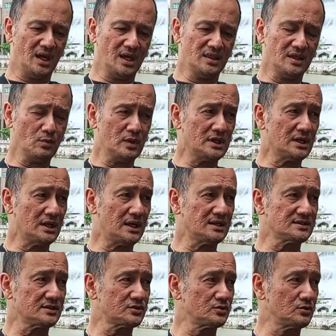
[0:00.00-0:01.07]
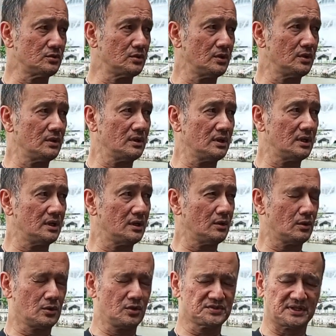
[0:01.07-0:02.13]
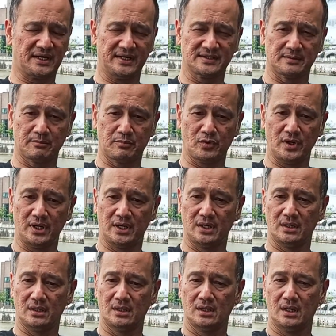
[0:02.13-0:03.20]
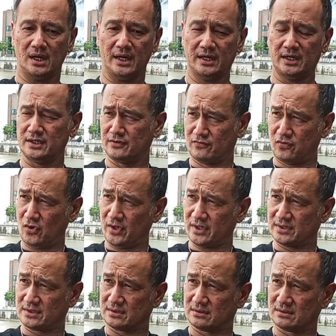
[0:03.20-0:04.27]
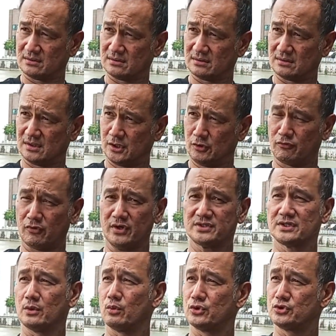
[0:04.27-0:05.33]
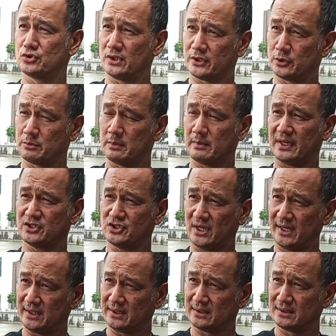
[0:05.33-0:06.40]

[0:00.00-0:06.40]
And then when he asked us to close our eyes and pray, I heard a voice. And the voice said, would you like to be my child?